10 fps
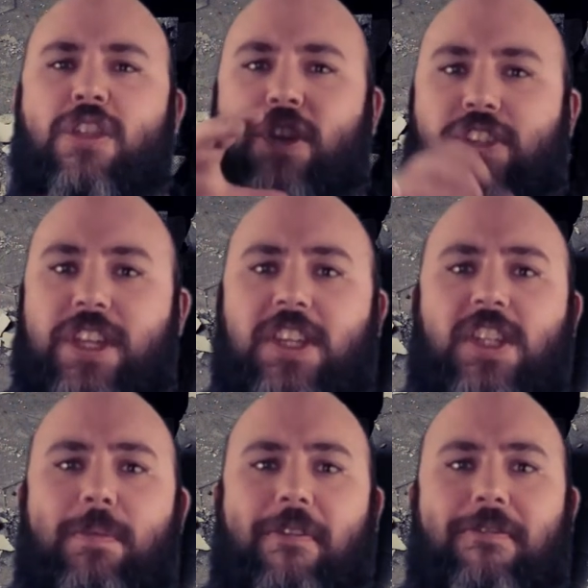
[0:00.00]
The
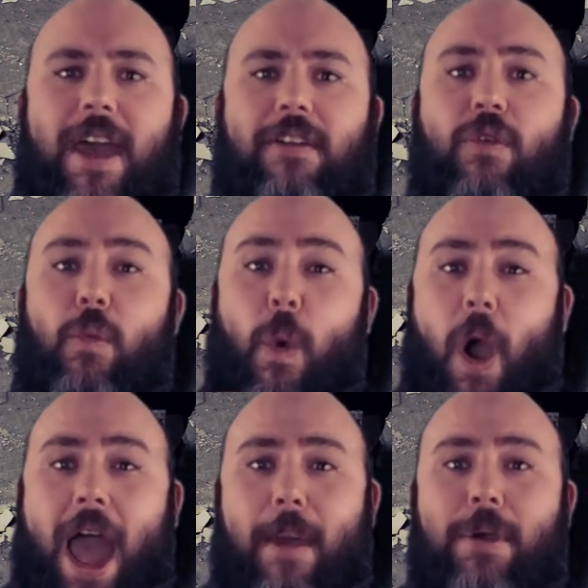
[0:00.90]
system effect for
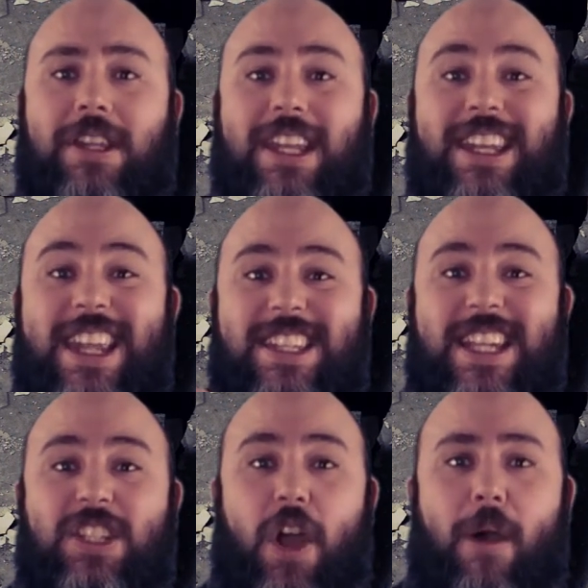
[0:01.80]
what happened in this
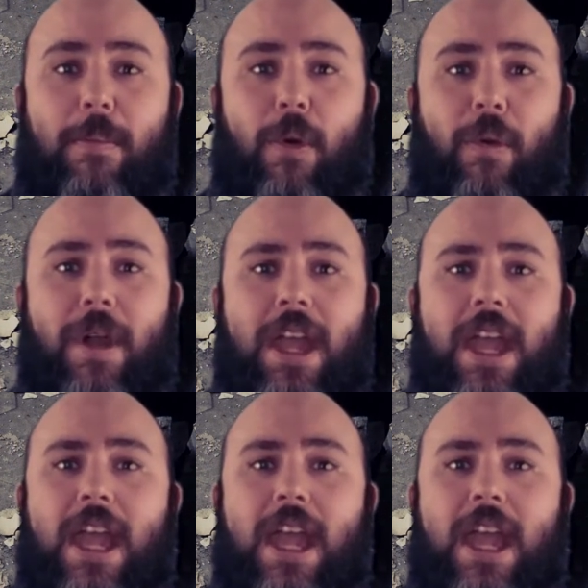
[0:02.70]
example